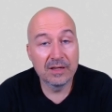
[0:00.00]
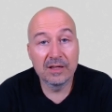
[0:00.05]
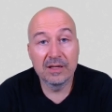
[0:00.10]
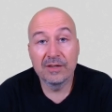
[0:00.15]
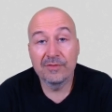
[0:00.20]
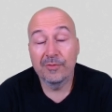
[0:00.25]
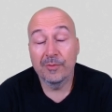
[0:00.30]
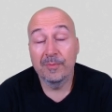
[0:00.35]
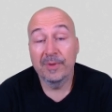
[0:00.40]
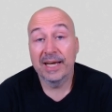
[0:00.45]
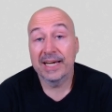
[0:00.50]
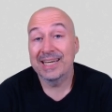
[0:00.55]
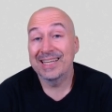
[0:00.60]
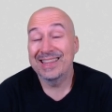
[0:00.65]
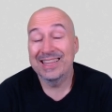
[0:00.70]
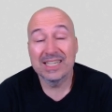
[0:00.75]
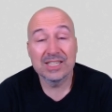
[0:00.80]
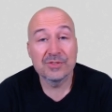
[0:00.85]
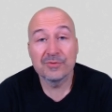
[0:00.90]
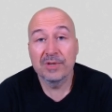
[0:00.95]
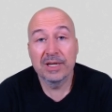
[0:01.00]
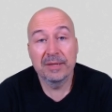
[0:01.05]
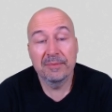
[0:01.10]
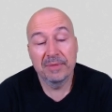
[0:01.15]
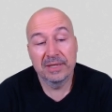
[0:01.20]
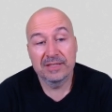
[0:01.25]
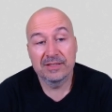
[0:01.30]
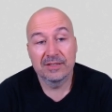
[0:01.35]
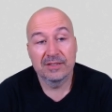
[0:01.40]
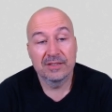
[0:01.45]
for black it doesn't really
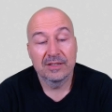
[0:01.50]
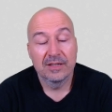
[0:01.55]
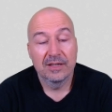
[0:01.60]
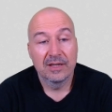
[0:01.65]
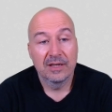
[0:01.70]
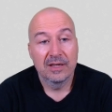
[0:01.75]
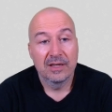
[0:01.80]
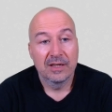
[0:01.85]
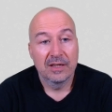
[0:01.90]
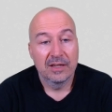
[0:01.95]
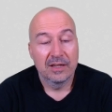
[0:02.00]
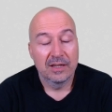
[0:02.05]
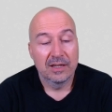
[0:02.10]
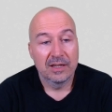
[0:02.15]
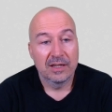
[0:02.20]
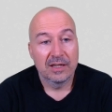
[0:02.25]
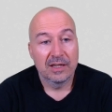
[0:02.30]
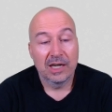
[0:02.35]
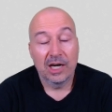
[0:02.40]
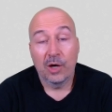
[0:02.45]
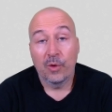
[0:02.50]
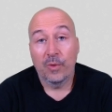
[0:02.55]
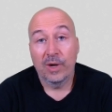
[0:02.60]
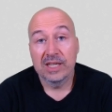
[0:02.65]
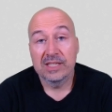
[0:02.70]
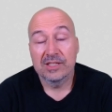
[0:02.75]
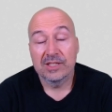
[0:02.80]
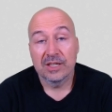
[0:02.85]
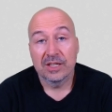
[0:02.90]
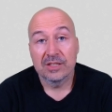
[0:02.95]
matter how
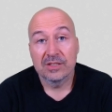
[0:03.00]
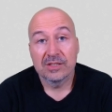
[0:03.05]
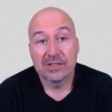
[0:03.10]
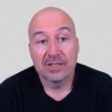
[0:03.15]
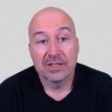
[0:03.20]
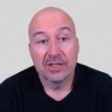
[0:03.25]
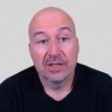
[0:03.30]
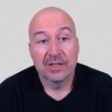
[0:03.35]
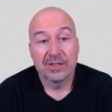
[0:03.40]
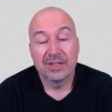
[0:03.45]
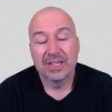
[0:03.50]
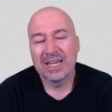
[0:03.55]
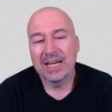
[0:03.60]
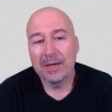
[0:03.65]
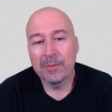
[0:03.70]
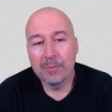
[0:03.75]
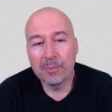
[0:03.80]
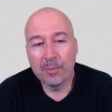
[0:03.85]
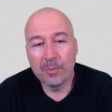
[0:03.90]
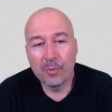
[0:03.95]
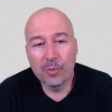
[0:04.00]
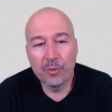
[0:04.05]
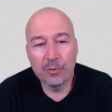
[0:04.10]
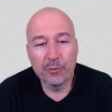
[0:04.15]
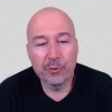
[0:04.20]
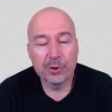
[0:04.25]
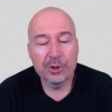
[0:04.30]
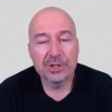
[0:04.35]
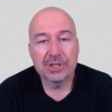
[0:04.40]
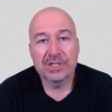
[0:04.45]
white starts. There are move
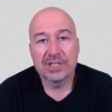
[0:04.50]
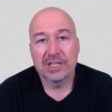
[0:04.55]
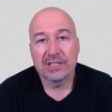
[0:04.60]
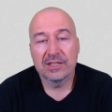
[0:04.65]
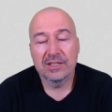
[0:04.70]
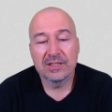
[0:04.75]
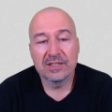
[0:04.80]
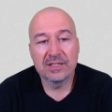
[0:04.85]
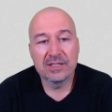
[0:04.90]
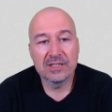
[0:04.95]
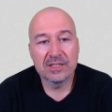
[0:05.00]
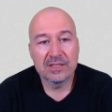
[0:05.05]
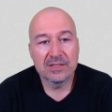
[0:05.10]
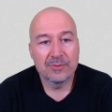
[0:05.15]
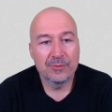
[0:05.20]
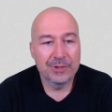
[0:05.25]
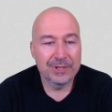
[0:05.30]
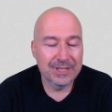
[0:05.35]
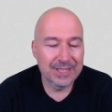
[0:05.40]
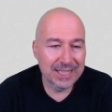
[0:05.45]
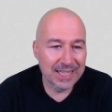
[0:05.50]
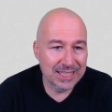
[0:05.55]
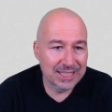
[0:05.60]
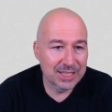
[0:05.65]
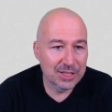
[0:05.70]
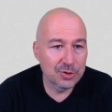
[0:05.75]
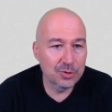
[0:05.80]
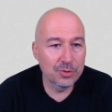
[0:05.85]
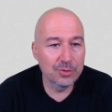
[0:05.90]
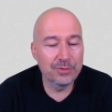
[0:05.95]
order subtleties, whether knight
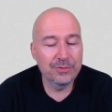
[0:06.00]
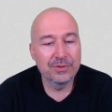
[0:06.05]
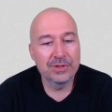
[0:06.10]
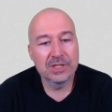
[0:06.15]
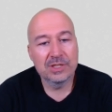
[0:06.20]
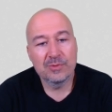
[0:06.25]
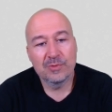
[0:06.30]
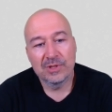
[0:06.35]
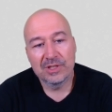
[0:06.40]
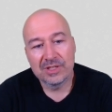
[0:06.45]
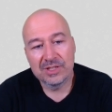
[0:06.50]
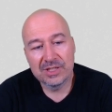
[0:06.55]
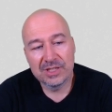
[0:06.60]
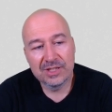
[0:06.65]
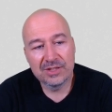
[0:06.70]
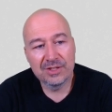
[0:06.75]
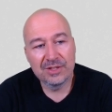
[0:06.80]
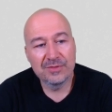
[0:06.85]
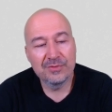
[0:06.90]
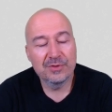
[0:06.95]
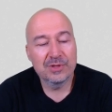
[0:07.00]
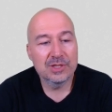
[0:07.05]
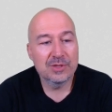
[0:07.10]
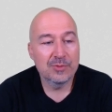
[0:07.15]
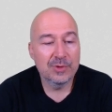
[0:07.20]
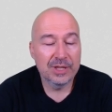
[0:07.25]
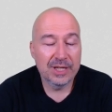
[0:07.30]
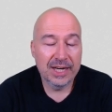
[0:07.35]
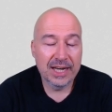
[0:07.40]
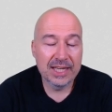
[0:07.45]
d2 first, whether c3 first,
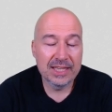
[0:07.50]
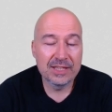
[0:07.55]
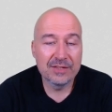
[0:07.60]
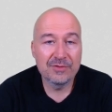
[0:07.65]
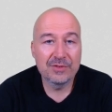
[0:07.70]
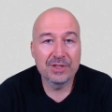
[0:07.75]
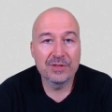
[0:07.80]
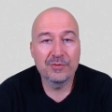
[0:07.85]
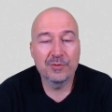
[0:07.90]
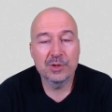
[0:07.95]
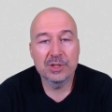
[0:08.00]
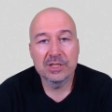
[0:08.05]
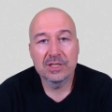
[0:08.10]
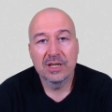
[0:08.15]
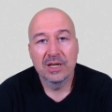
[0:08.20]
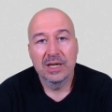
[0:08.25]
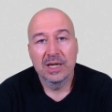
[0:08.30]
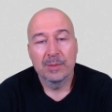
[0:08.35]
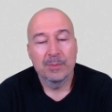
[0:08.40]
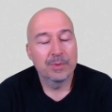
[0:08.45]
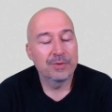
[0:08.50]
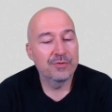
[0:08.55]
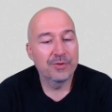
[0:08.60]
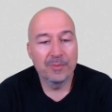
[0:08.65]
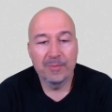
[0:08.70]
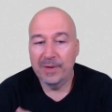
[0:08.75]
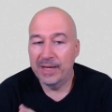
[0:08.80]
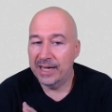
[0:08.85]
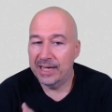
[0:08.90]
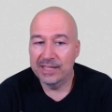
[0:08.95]
whether knight f3 first, but for
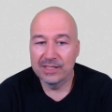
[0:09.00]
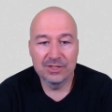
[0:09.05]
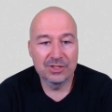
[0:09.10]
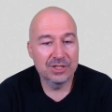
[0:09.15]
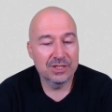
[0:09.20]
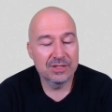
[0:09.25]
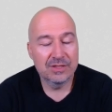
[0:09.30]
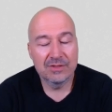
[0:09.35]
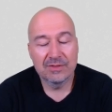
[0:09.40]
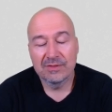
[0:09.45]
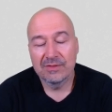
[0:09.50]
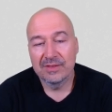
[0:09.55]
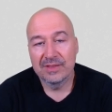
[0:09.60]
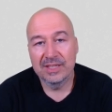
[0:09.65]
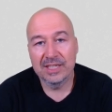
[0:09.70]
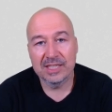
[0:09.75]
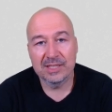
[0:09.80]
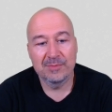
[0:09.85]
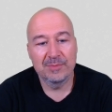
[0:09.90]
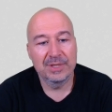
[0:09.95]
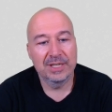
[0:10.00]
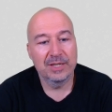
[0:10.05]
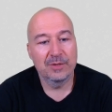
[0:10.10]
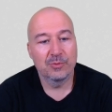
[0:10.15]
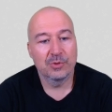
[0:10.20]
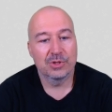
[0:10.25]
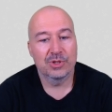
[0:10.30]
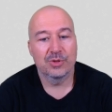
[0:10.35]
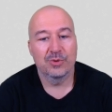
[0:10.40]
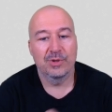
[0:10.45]
black it just doesn't matter
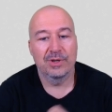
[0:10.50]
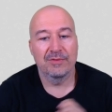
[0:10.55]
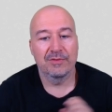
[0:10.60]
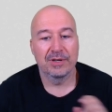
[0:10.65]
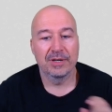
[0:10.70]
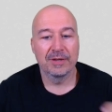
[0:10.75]
whatsoever.